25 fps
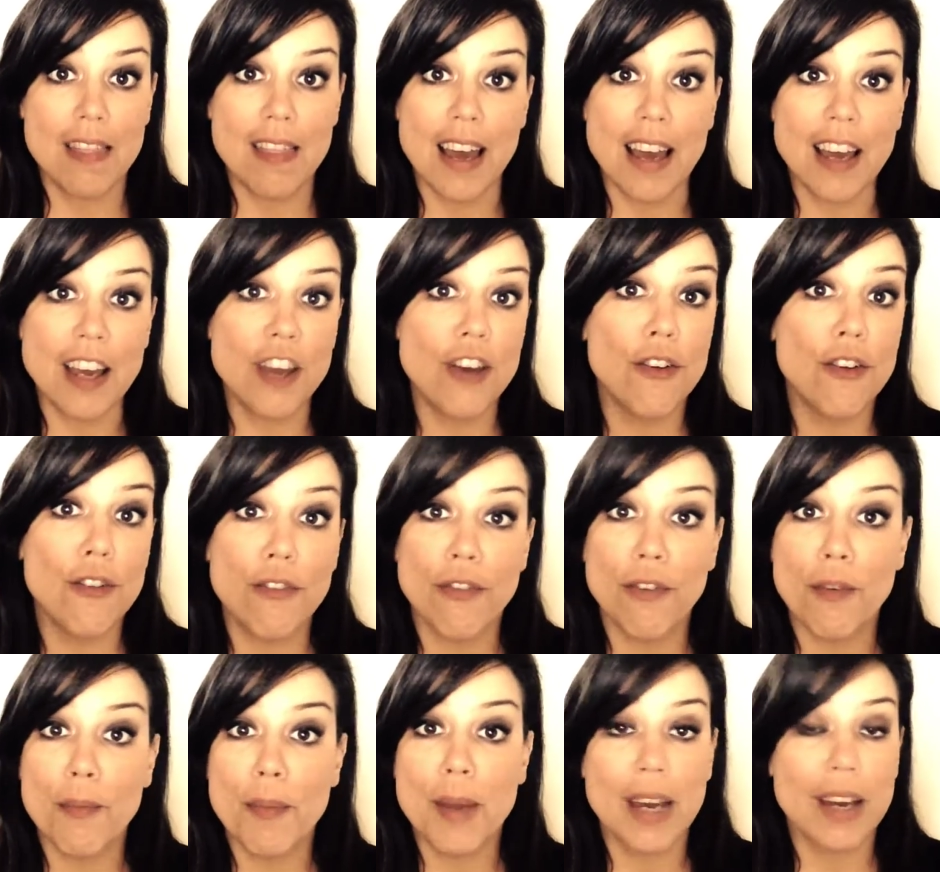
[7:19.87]
Thank you
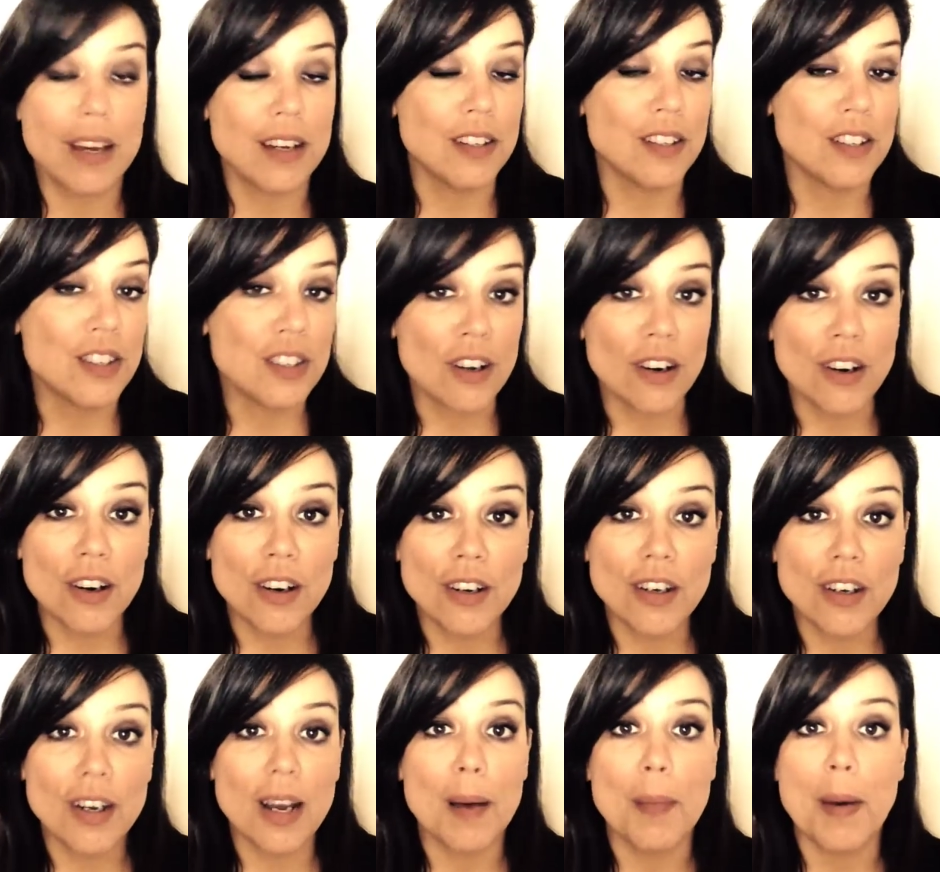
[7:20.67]
for being
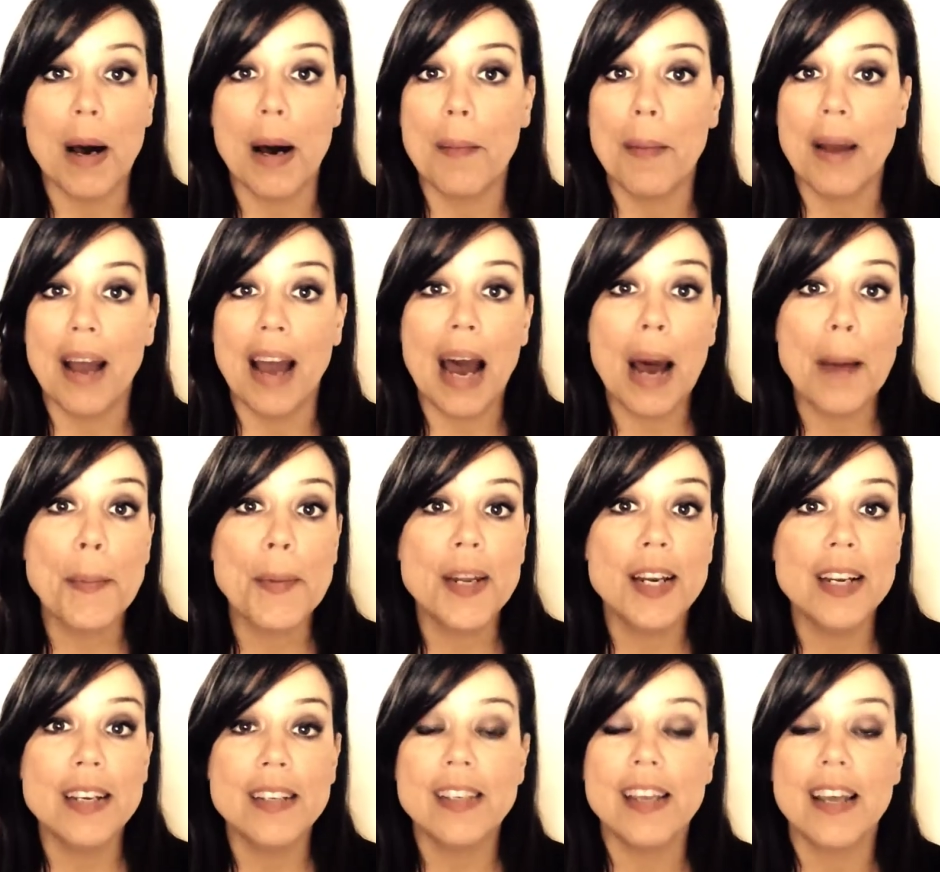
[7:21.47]
concerned about my
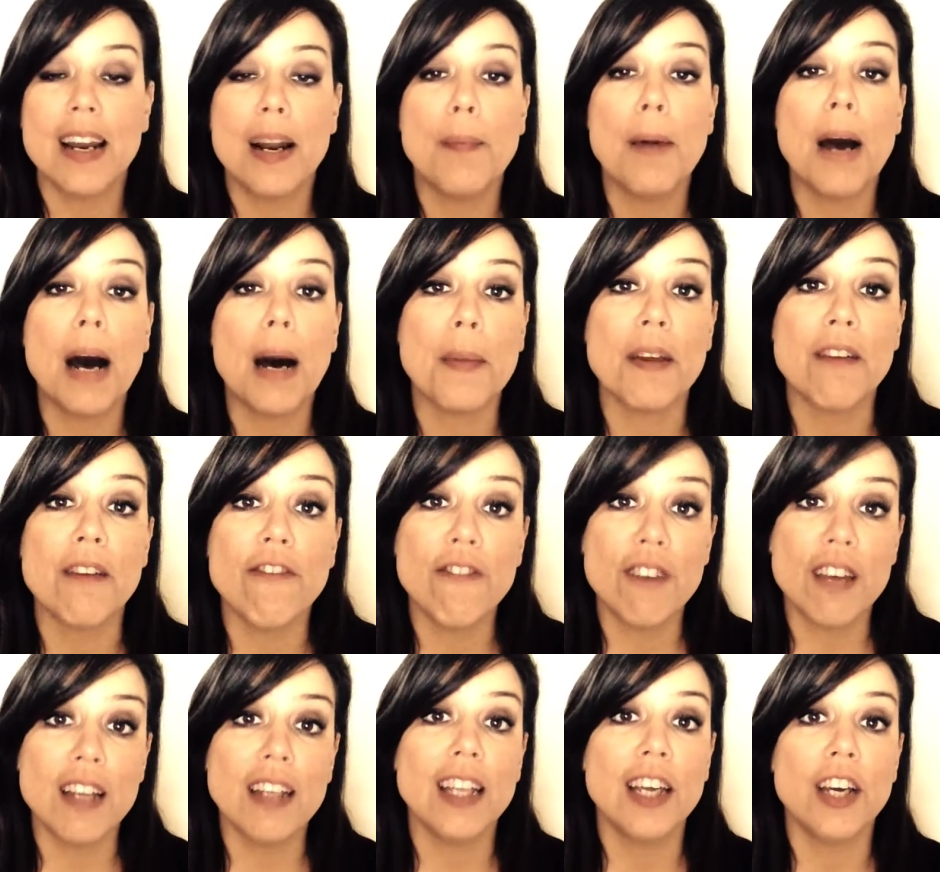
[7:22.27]
happiness and about me
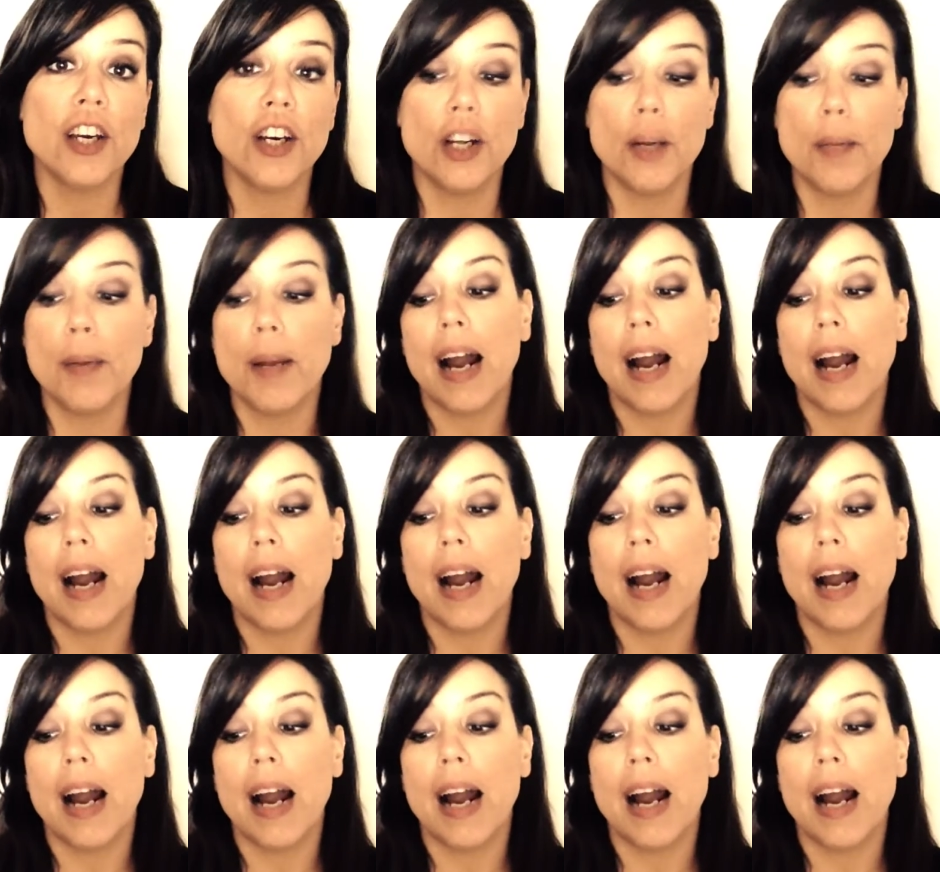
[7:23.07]
feeling good.